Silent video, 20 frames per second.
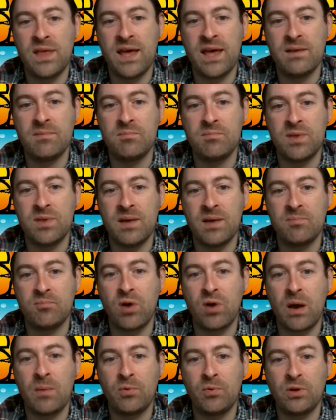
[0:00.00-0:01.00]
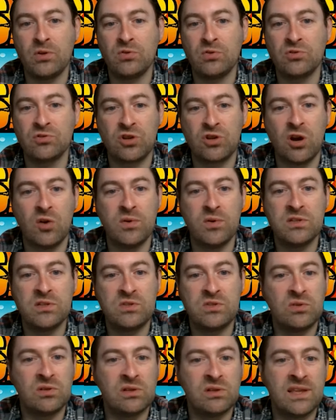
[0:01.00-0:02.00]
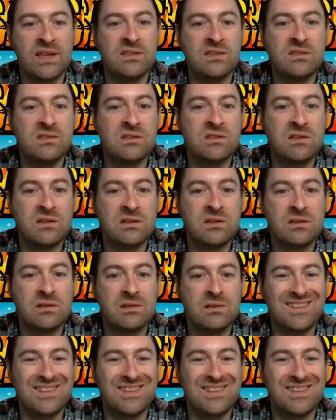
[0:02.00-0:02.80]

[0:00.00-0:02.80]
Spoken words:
that property owners go into the least.